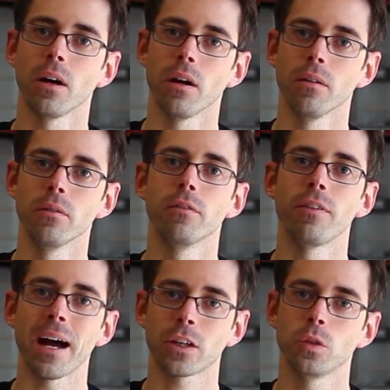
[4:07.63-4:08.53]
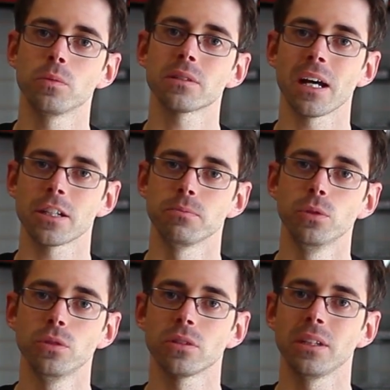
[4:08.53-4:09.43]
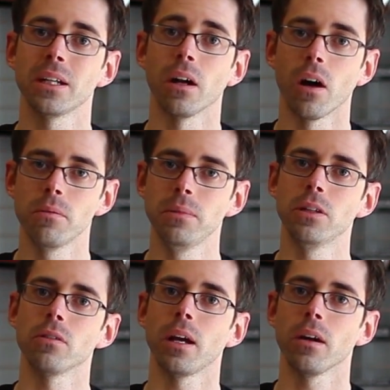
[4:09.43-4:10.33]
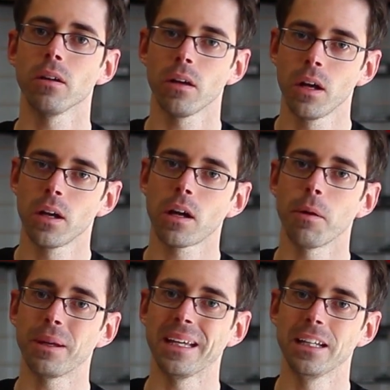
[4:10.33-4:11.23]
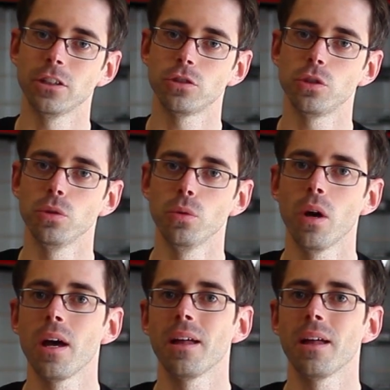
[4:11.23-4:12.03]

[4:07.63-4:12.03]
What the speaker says: a vacuum/boost leak and unmetered air coming into